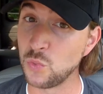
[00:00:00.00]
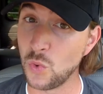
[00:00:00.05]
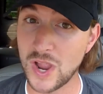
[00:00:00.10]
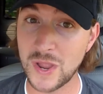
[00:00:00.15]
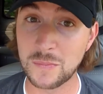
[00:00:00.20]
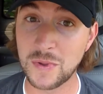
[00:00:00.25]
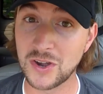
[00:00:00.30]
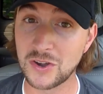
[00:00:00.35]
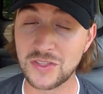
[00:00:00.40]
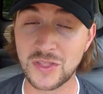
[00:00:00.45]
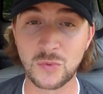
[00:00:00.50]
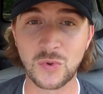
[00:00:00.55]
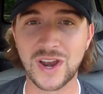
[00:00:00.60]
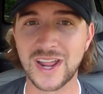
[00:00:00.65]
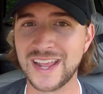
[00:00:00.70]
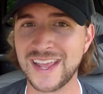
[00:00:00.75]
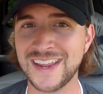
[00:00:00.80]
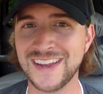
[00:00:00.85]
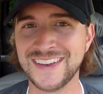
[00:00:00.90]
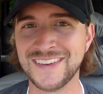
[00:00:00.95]
is way better than
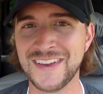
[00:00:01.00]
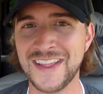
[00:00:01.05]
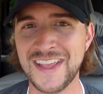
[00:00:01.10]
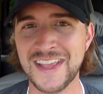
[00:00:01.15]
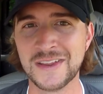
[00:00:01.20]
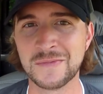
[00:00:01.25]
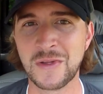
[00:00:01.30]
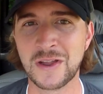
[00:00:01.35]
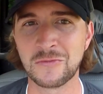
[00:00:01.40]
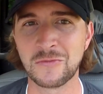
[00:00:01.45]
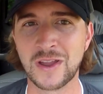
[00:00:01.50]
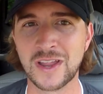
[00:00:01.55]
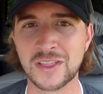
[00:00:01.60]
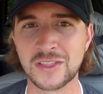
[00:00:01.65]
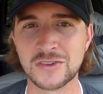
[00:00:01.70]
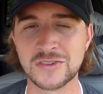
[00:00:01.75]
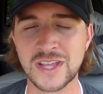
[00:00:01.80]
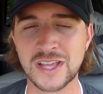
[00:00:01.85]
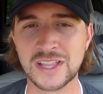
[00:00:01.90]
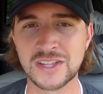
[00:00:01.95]
what I get in my
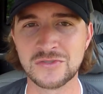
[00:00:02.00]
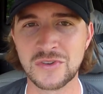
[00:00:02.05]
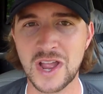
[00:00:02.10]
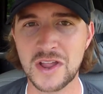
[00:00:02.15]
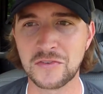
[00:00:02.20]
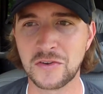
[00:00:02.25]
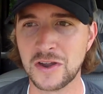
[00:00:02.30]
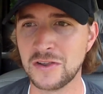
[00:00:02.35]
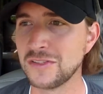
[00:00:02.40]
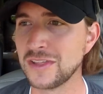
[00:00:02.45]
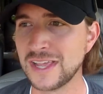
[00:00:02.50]
regular daily driver.